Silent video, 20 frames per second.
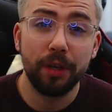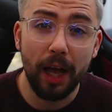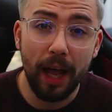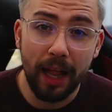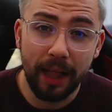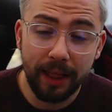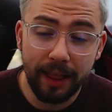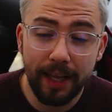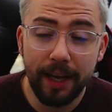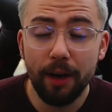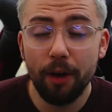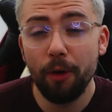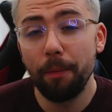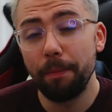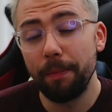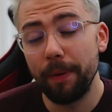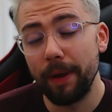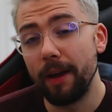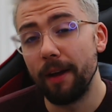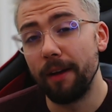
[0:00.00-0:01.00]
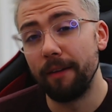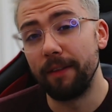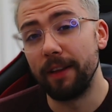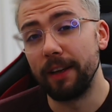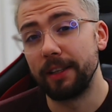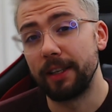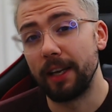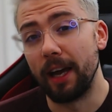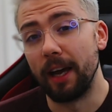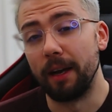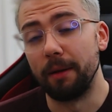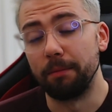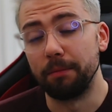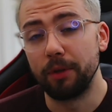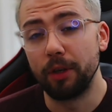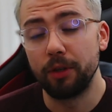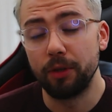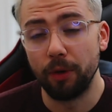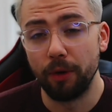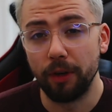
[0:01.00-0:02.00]
use a little bit of this time
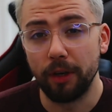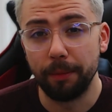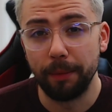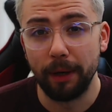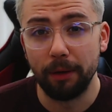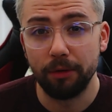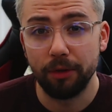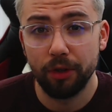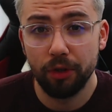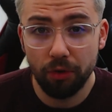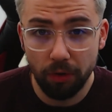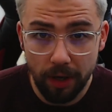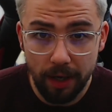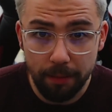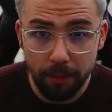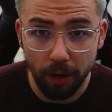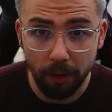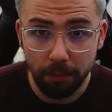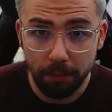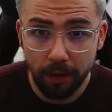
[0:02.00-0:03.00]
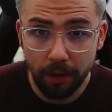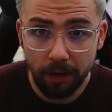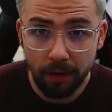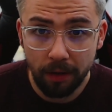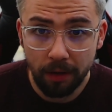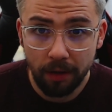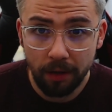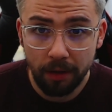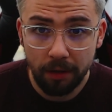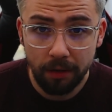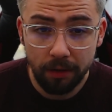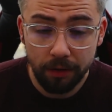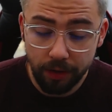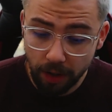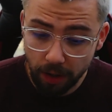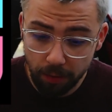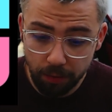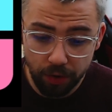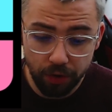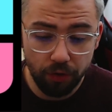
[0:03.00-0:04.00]
to talk about StreamUp.
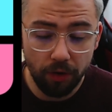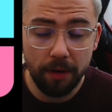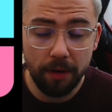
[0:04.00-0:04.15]
So